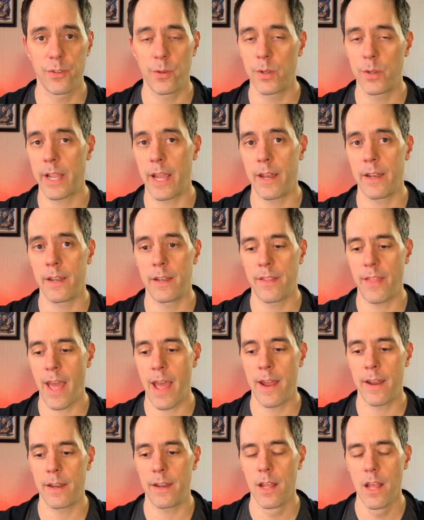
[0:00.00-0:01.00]
You can
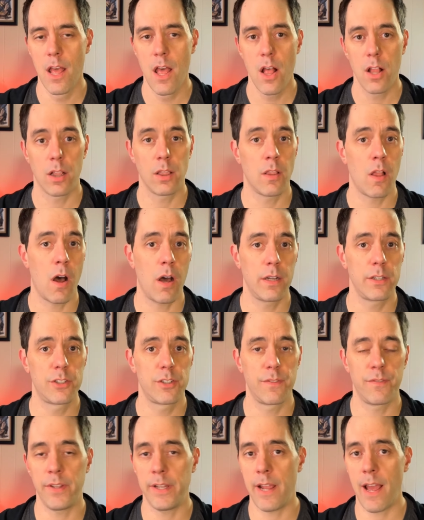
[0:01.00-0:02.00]
then launch
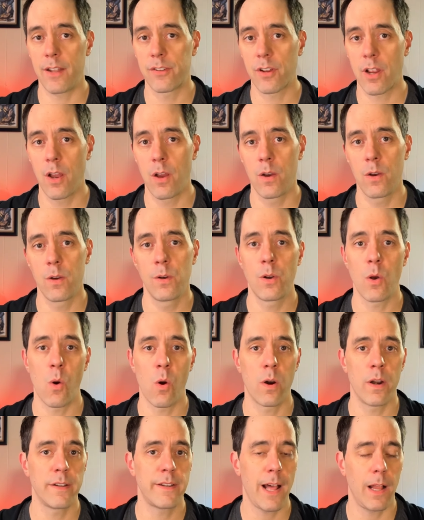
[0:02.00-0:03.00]
VS Code
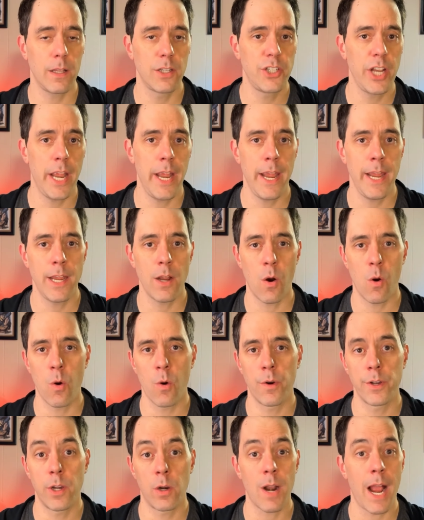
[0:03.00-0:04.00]
or IntelliJ
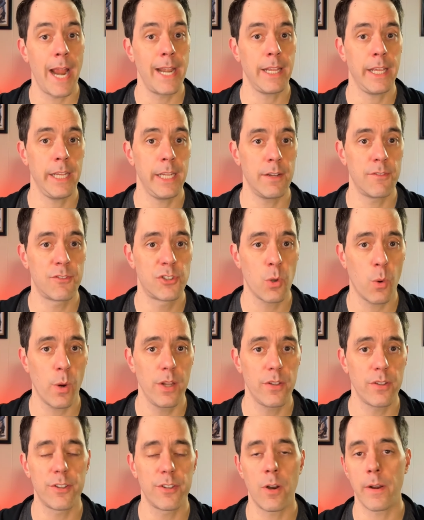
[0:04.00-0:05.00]
or your IDE of
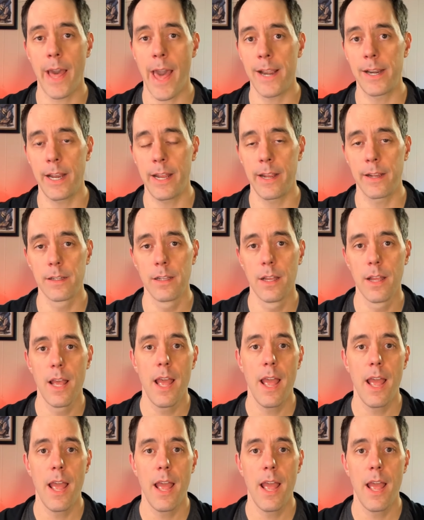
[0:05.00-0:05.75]
choice and start editing.